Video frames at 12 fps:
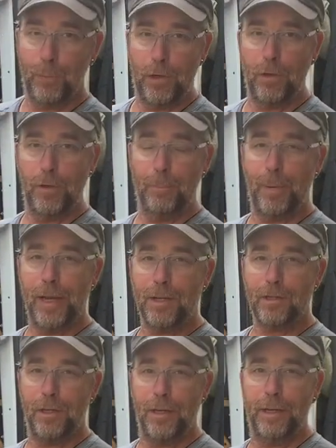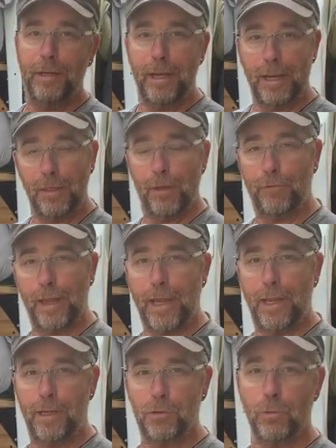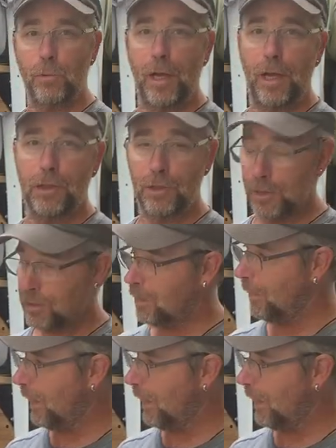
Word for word: put all the bikes on in the van as well, just to